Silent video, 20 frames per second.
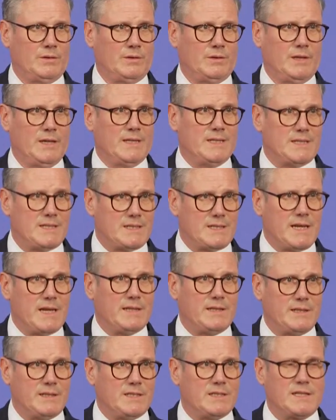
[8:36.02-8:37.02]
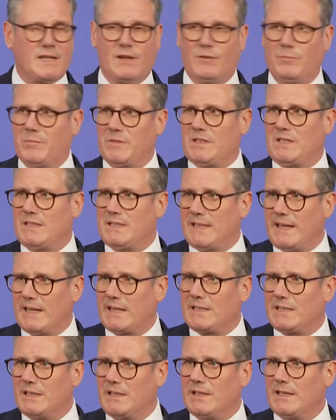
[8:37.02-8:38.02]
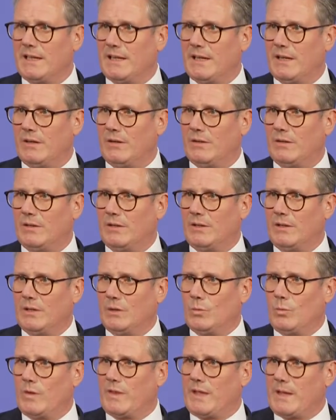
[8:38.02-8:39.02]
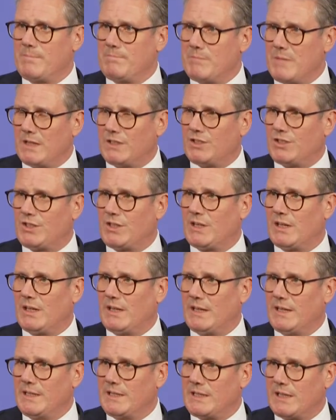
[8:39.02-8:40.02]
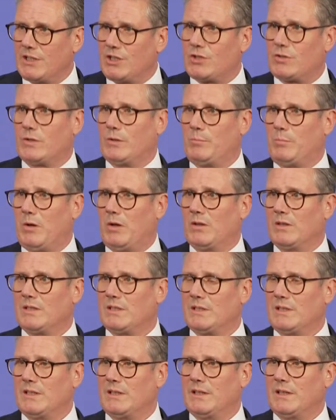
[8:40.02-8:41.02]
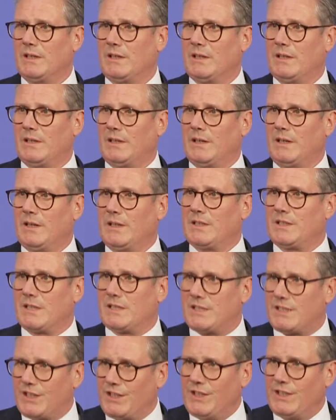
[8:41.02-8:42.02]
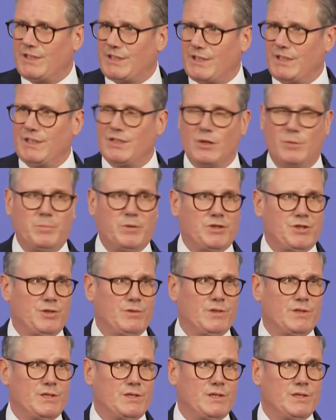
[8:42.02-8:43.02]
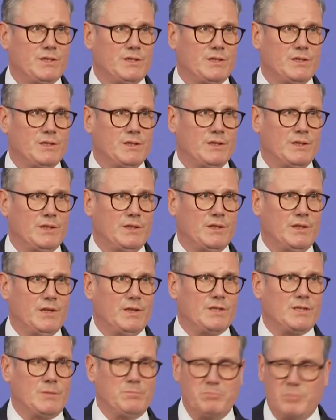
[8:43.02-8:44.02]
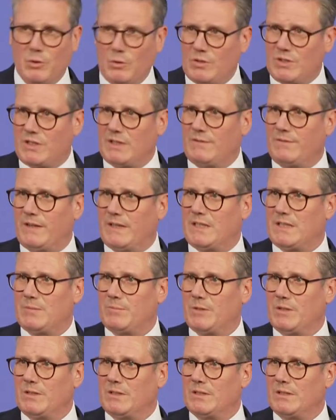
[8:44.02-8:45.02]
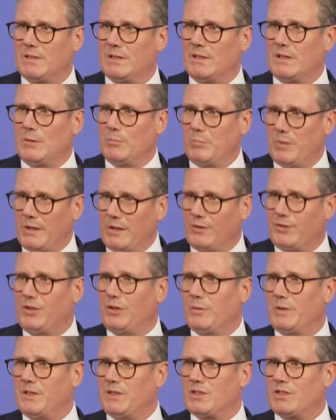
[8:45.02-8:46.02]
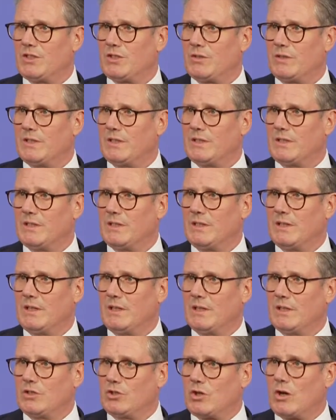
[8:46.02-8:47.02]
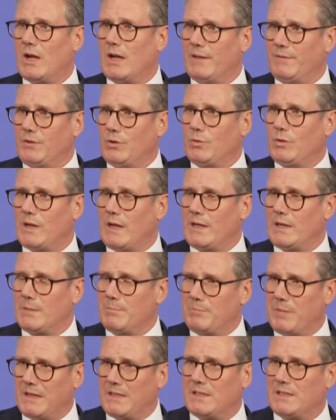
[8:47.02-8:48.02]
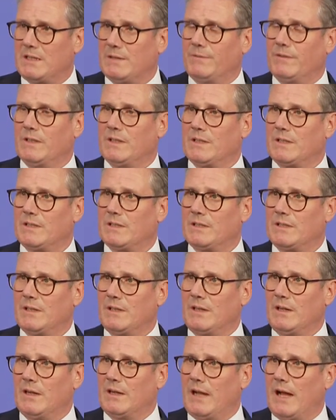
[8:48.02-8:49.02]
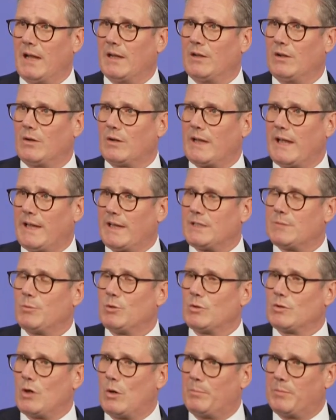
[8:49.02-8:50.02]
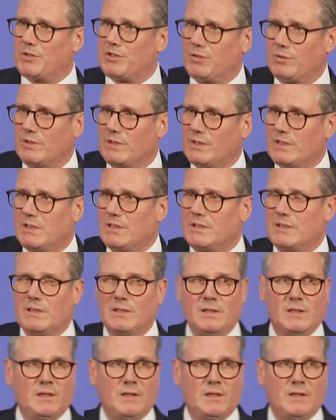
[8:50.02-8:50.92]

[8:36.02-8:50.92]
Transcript: Instead, this government is acting now with a muscular industrial policy to seize these opportunities, to boost investment, build new industries, drive UK competitiveness, and unlock export opportunities